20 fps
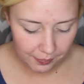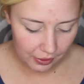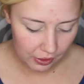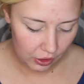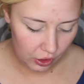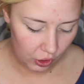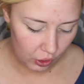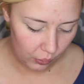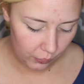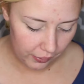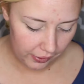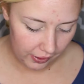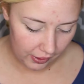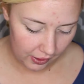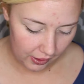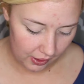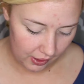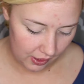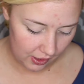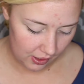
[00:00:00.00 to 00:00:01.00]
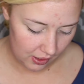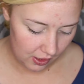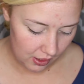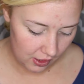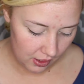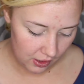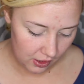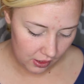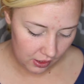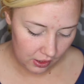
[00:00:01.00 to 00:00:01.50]
going to go in
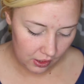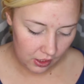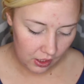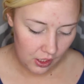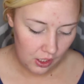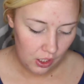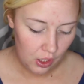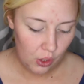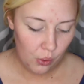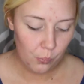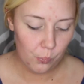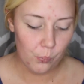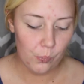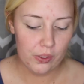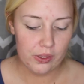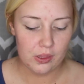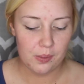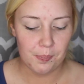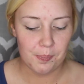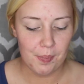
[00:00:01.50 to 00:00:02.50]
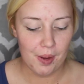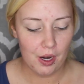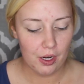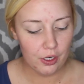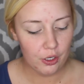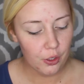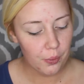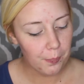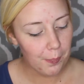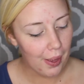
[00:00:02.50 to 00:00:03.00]
with the
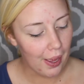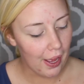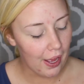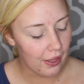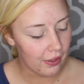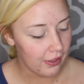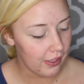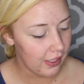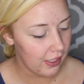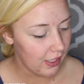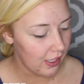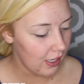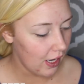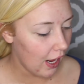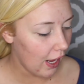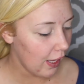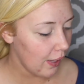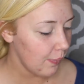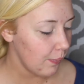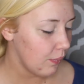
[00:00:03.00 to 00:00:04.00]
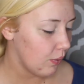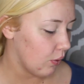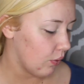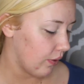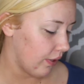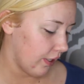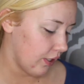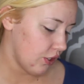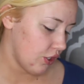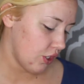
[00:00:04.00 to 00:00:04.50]
Mario palette, and I'm
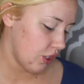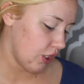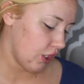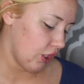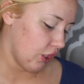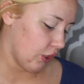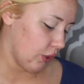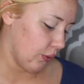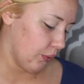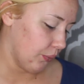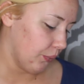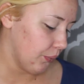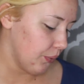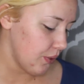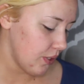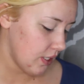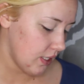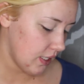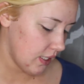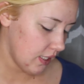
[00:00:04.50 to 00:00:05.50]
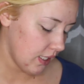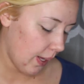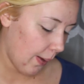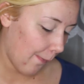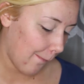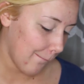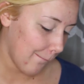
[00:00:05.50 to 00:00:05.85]
going to use